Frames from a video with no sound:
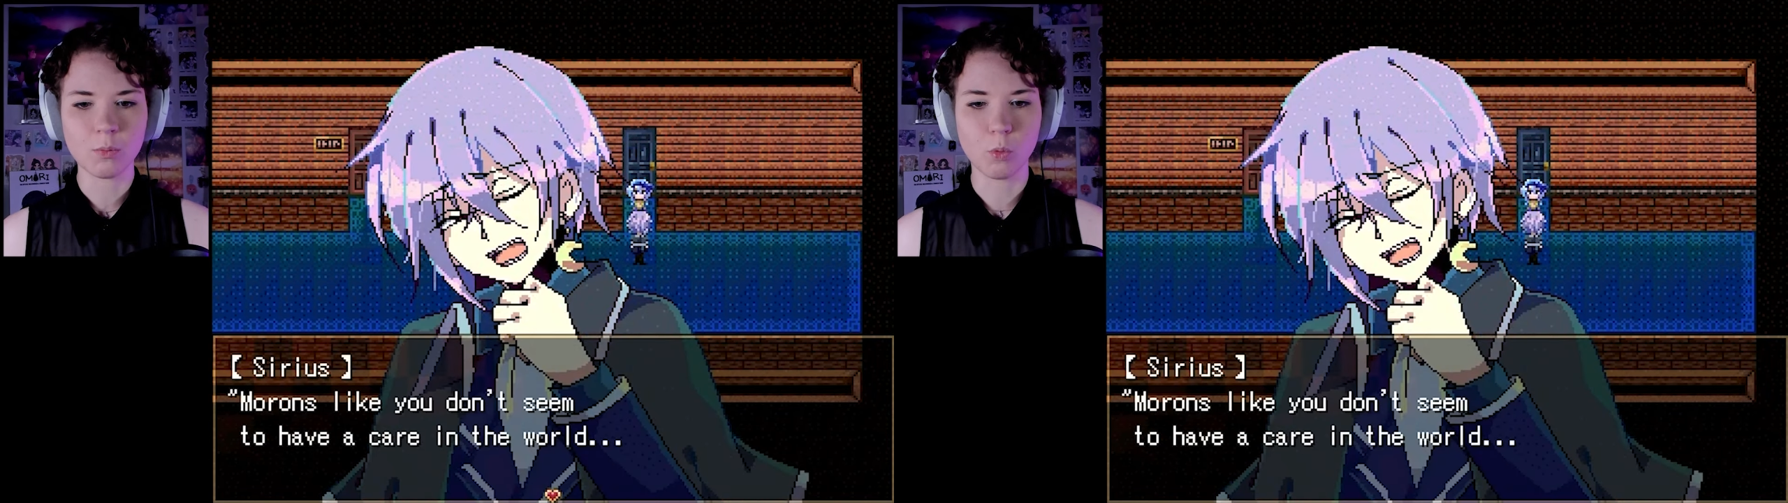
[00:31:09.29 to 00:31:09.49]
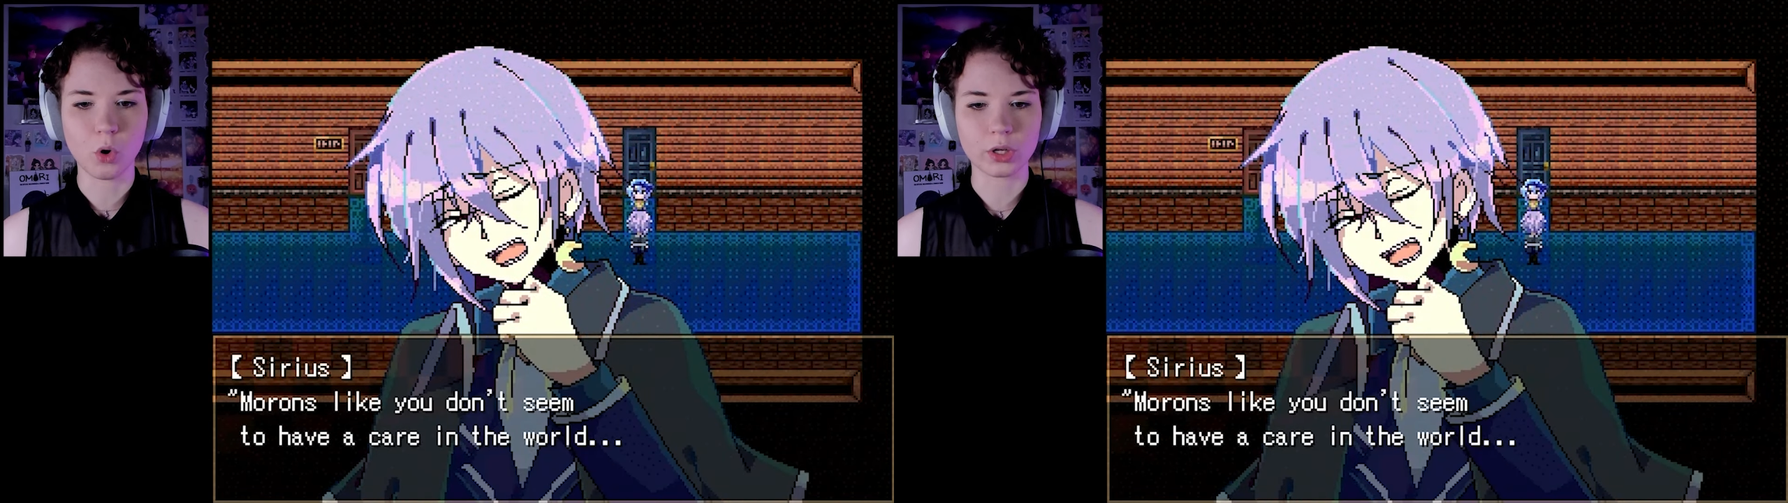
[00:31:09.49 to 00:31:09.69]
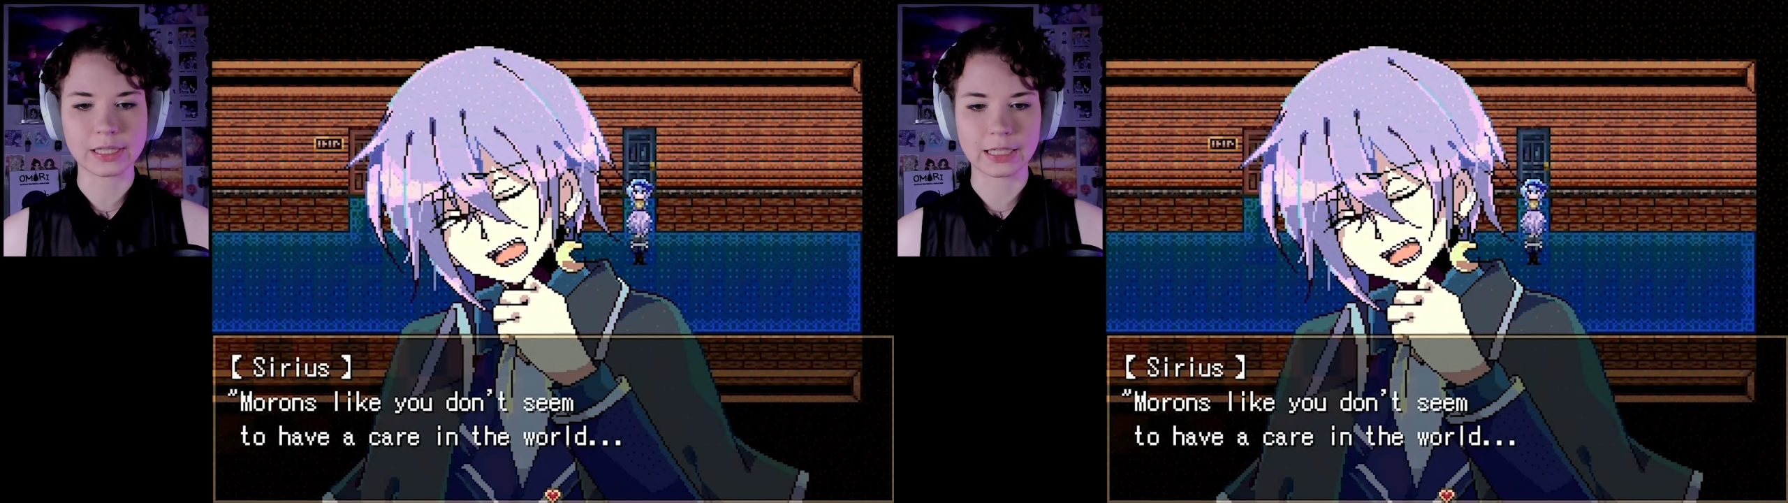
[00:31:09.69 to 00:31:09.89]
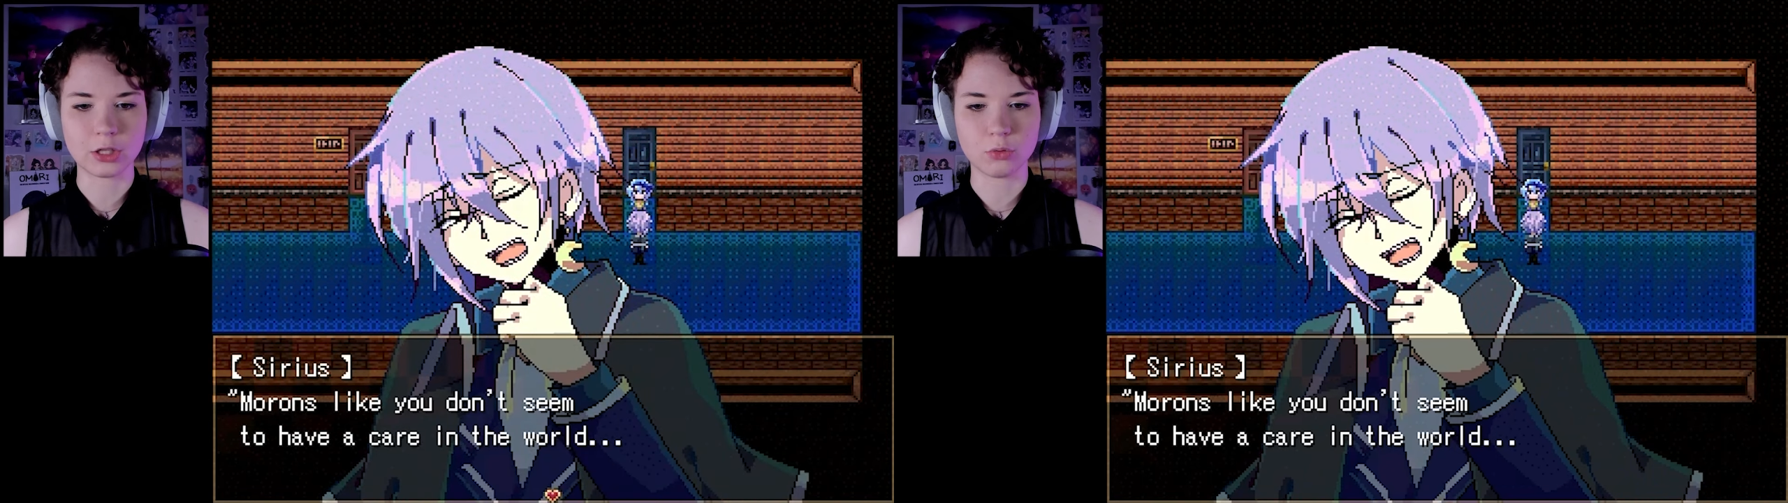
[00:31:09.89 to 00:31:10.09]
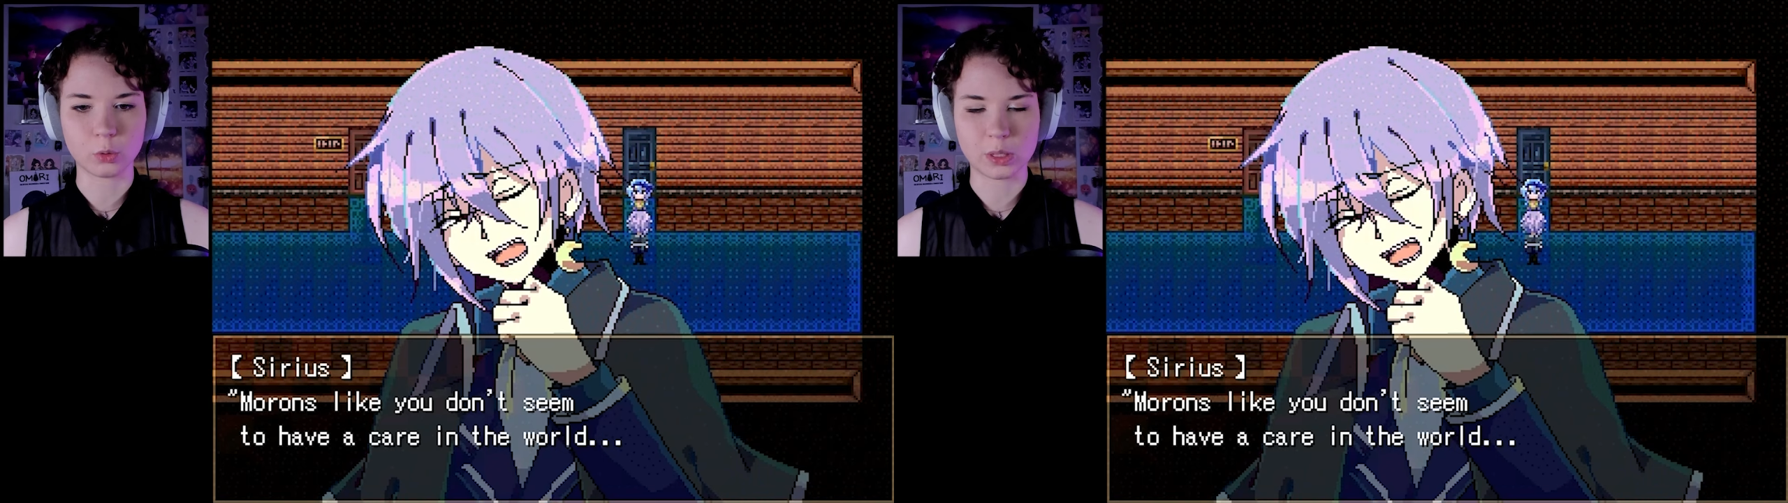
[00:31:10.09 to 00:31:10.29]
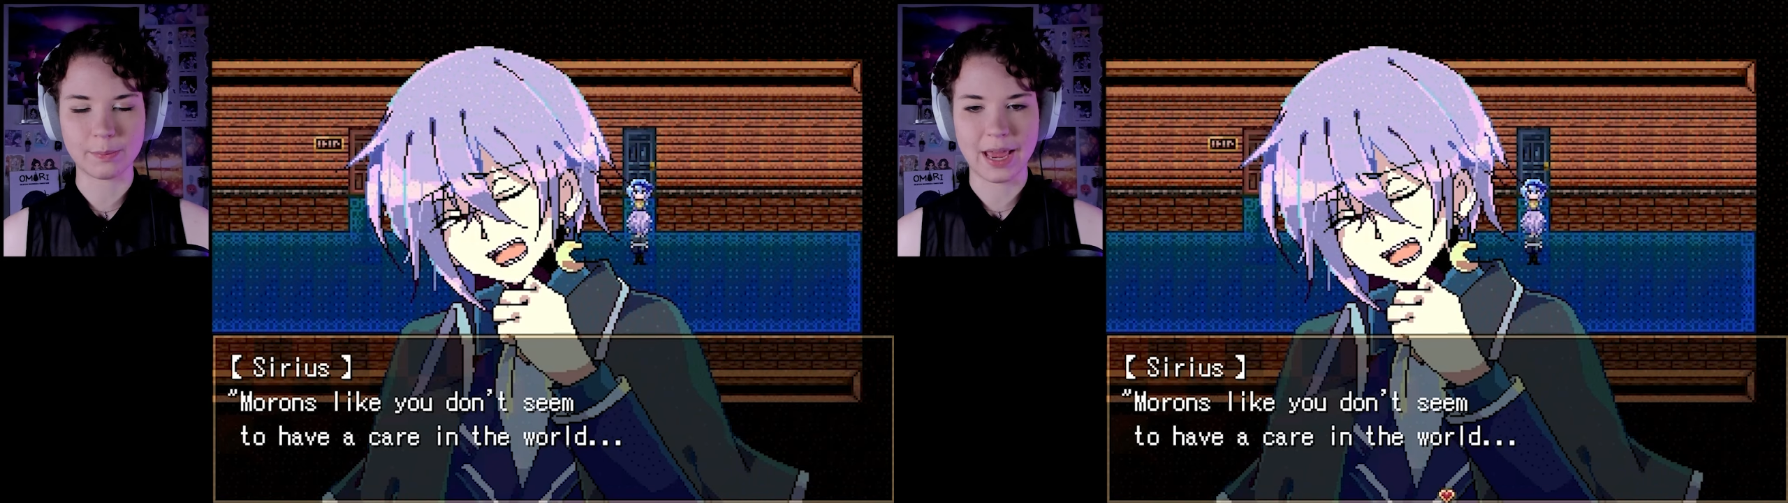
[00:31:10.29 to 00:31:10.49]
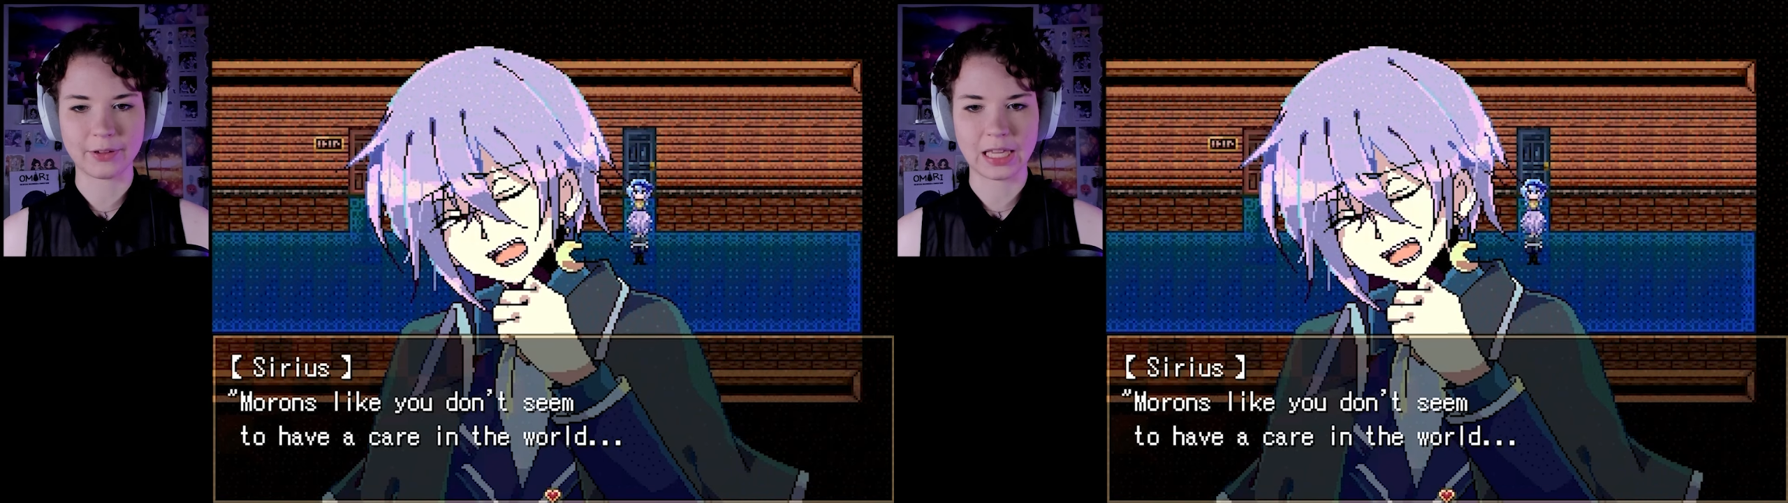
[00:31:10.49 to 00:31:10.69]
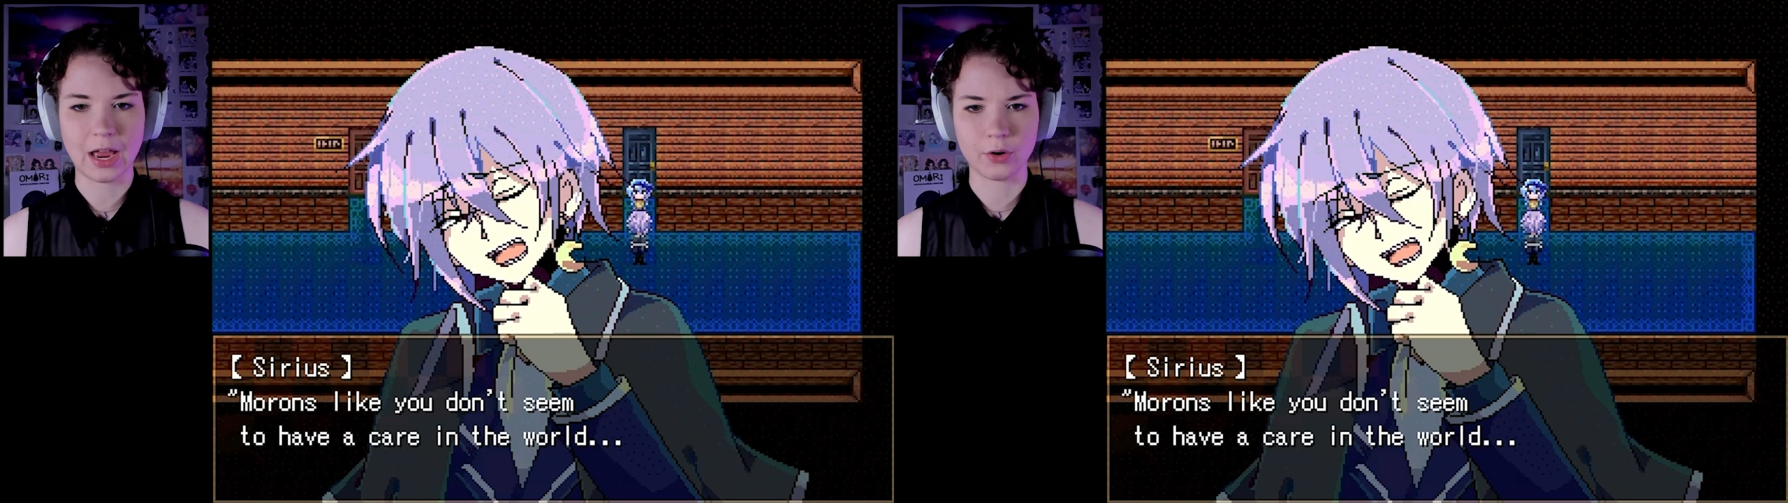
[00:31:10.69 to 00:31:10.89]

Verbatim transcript: Morons like you don't seem to have a care